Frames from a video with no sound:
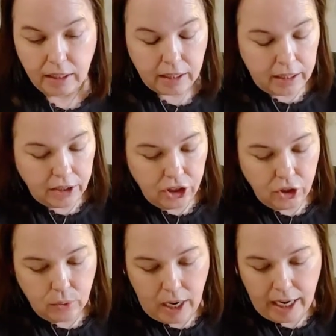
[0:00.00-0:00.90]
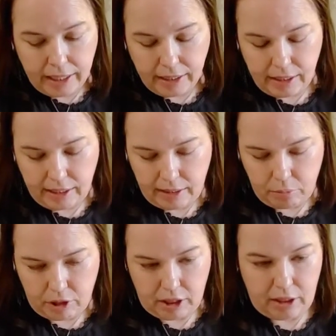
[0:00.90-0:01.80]
In you, I see
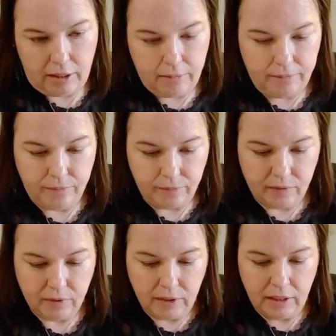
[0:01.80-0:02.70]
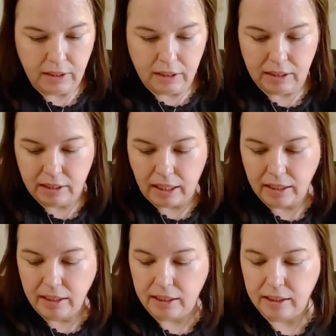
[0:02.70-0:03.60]
me. Sun
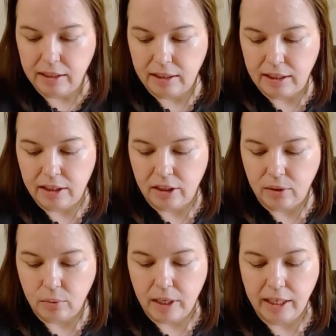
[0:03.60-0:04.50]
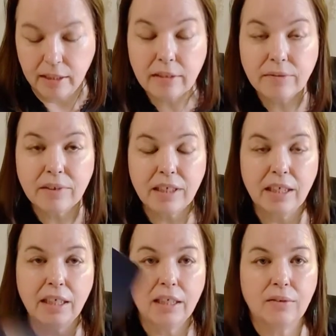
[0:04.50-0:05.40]
in Leo, right?
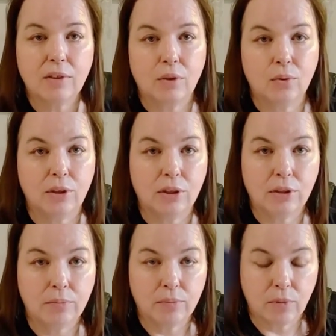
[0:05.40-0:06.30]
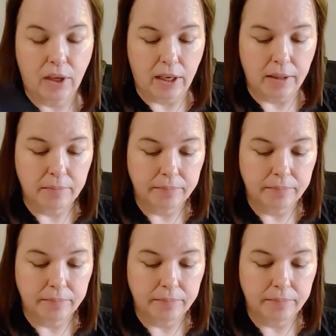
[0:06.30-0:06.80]
King of Swords, okay?